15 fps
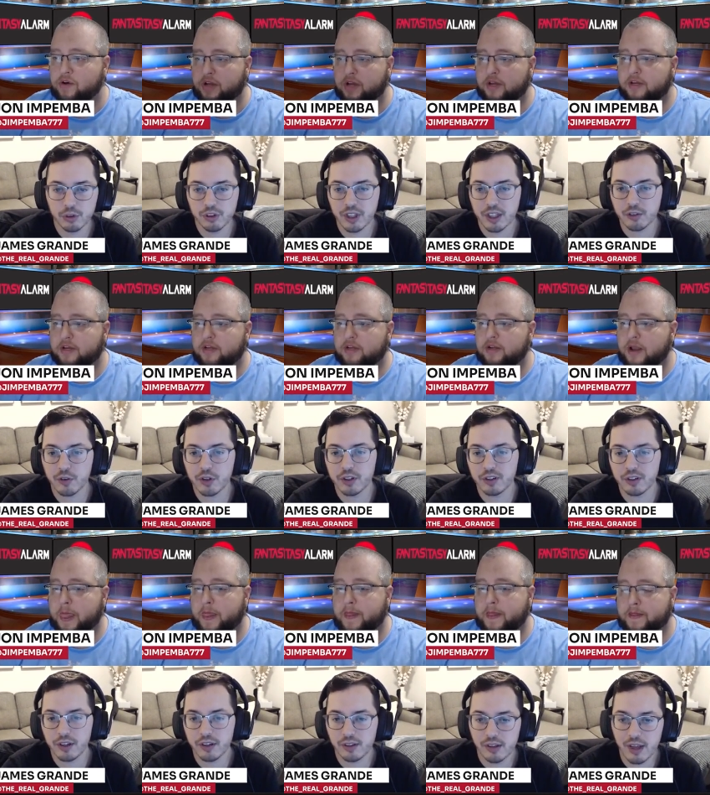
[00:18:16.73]
Speaker 1: six
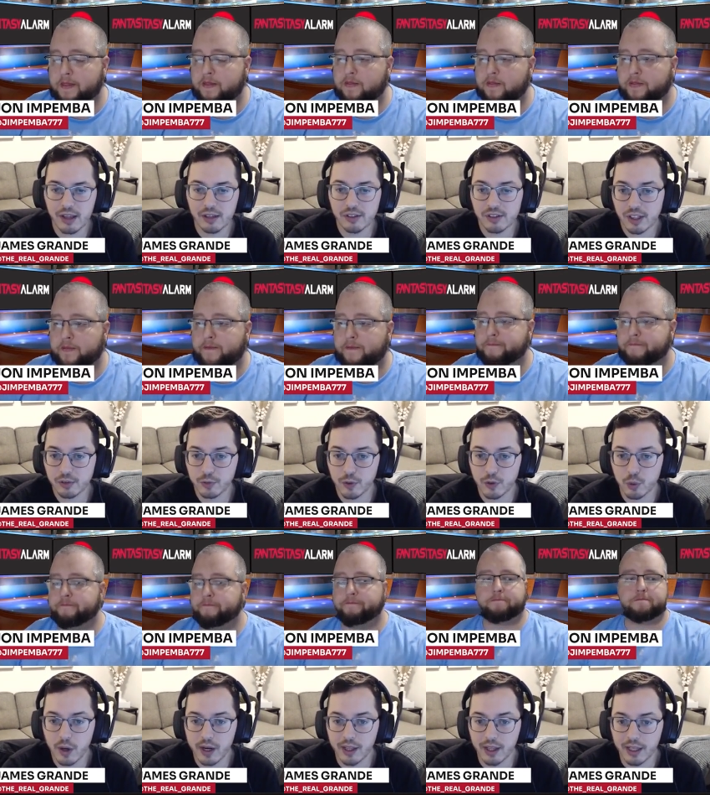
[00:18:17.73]
for and six for
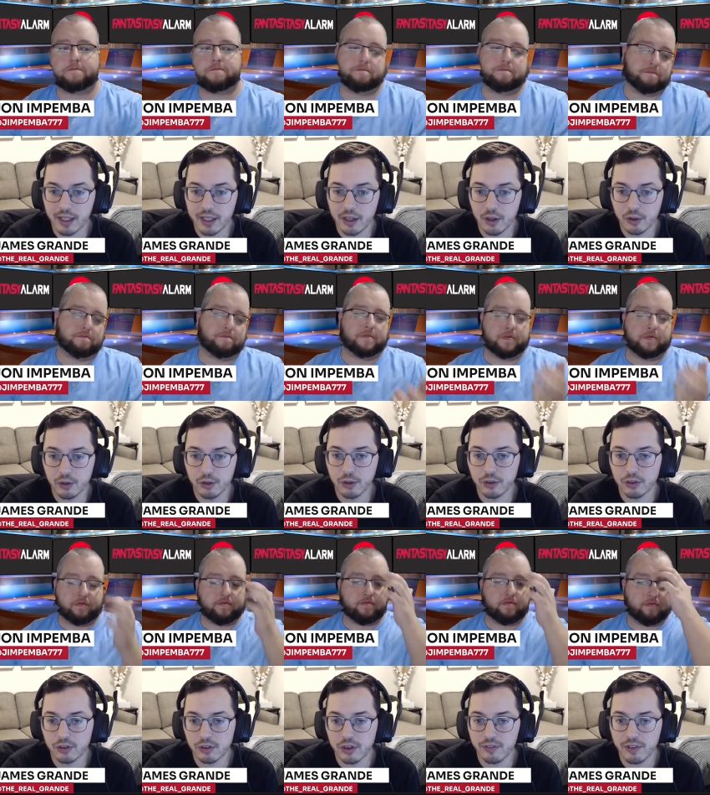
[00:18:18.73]
20. Like he
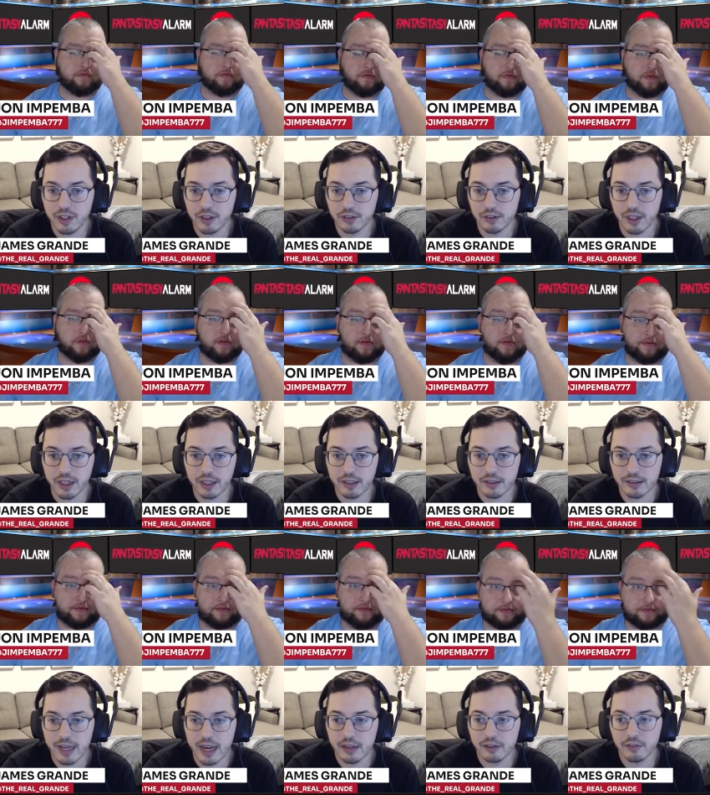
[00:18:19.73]
goes if he goes like
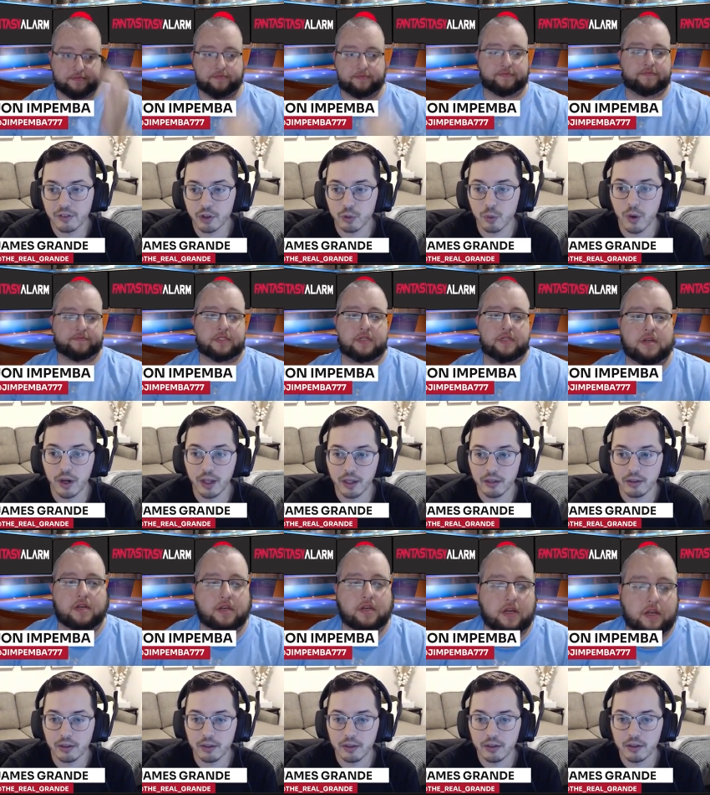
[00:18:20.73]
10 for 20.
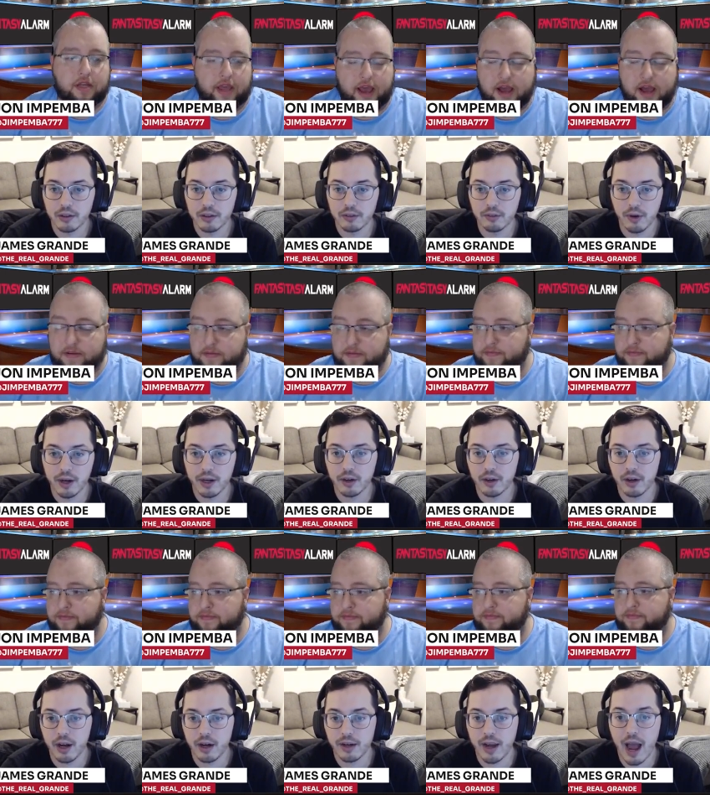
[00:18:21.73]
Yeah. Right
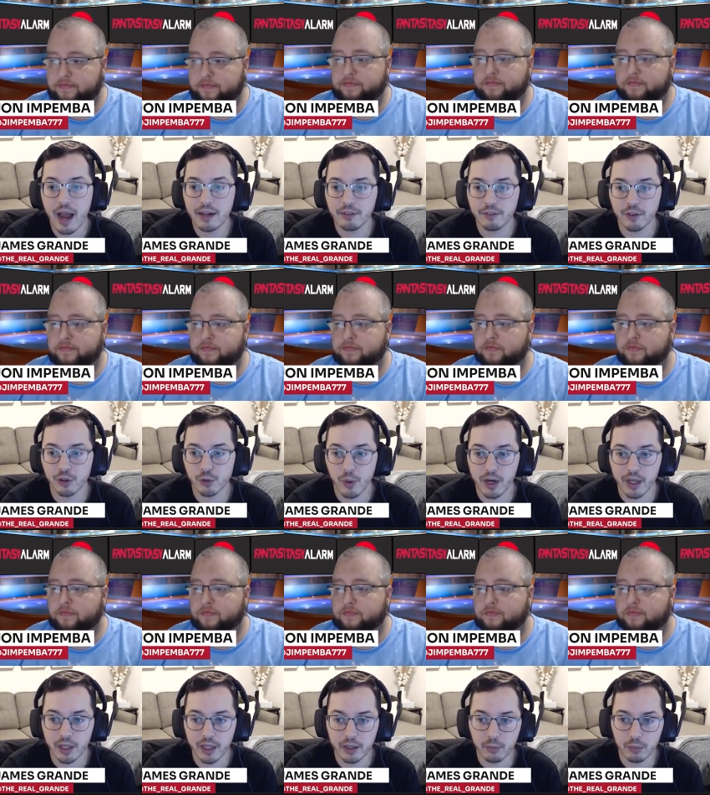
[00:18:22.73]
or nine for
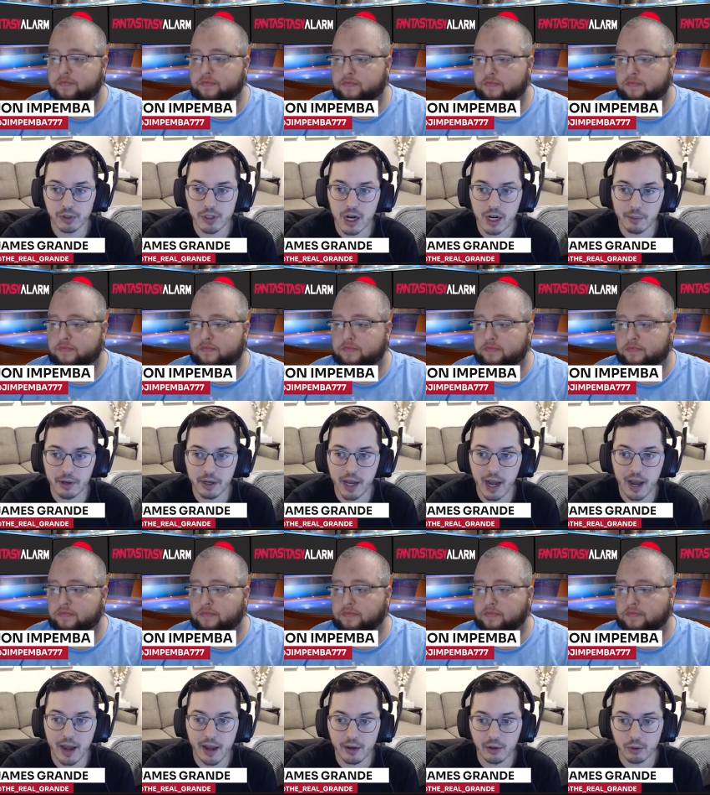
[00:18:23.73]
20. Like we're talking about a
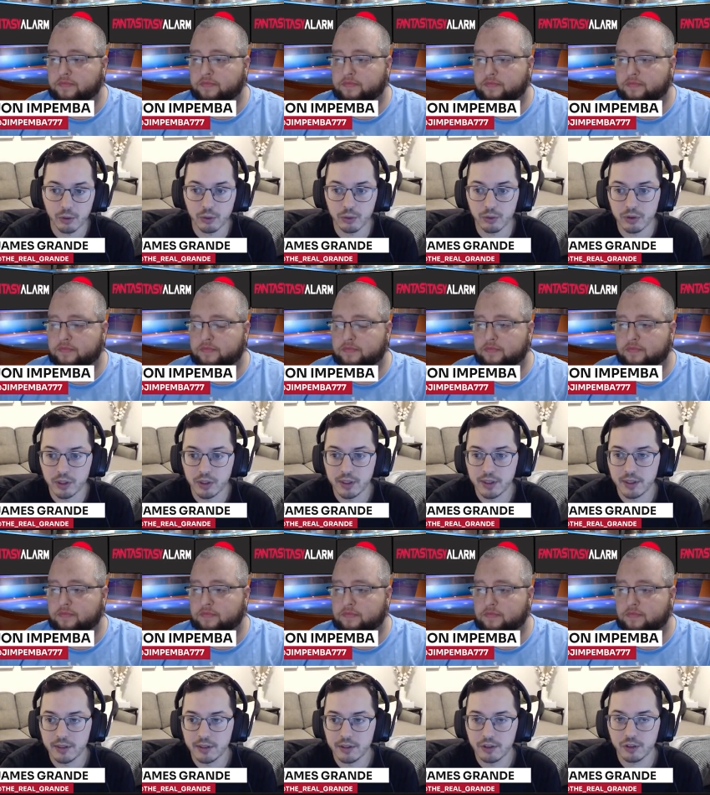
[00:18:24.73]
guy who
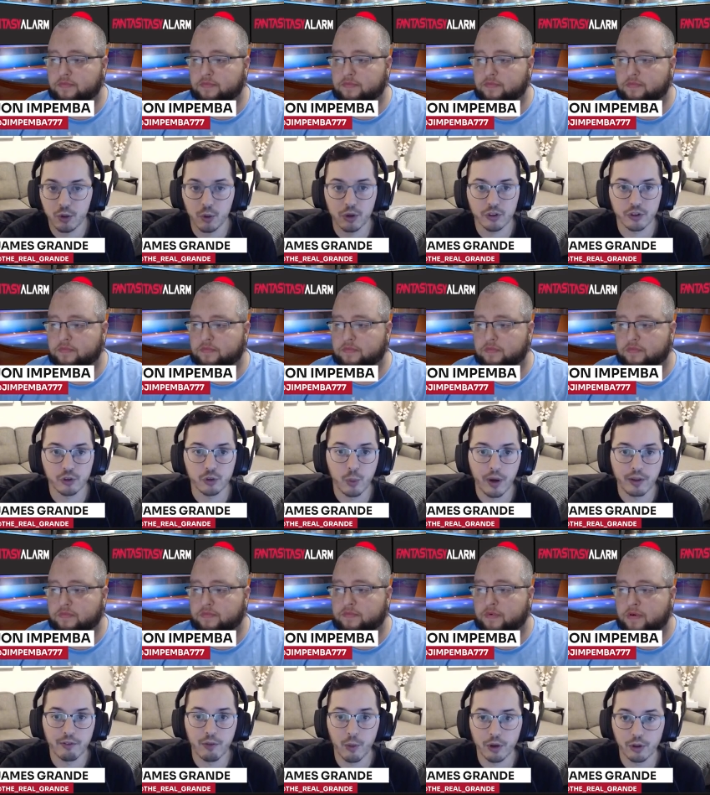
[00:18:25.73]
scores you
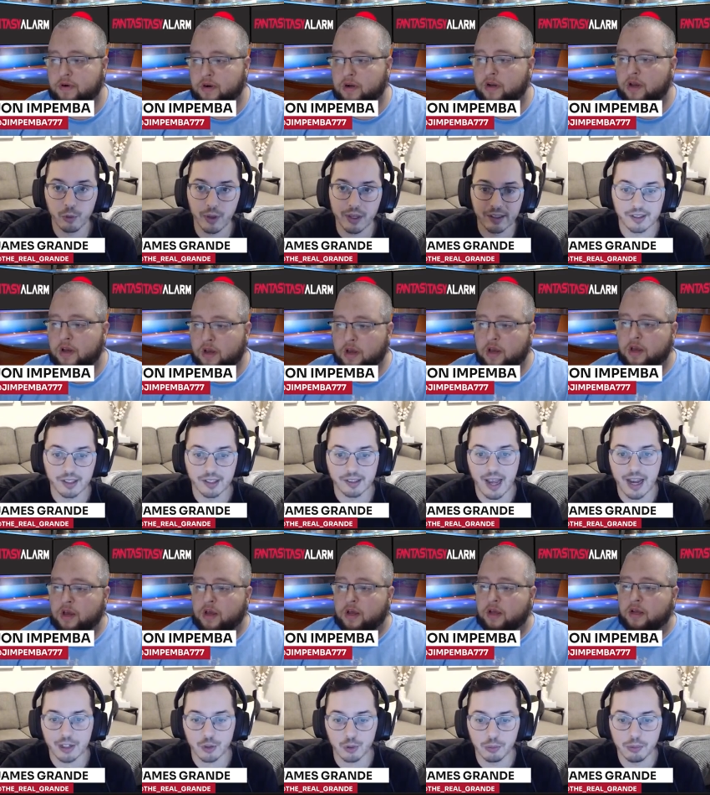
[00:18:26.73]
24, 26
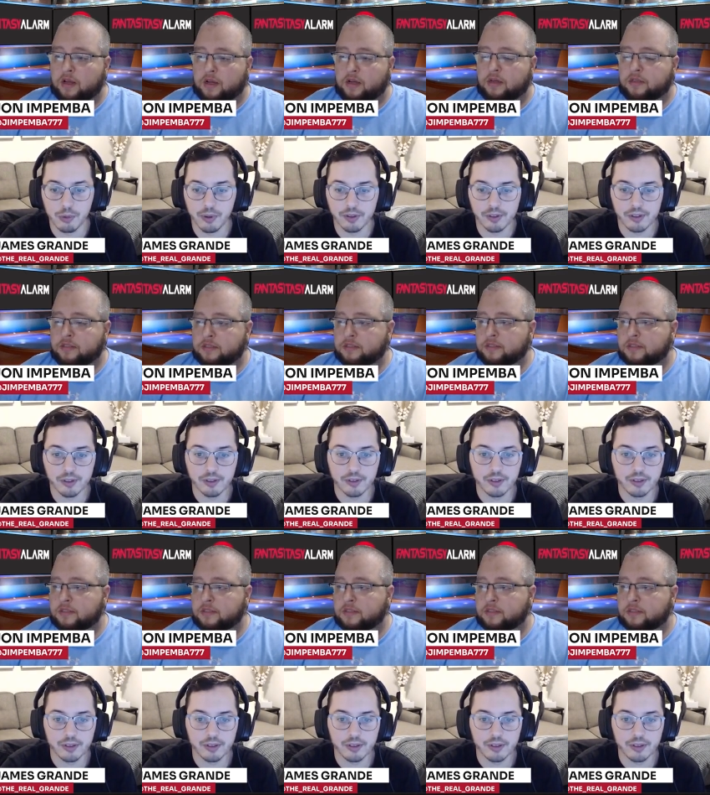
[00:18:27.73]
actual points too.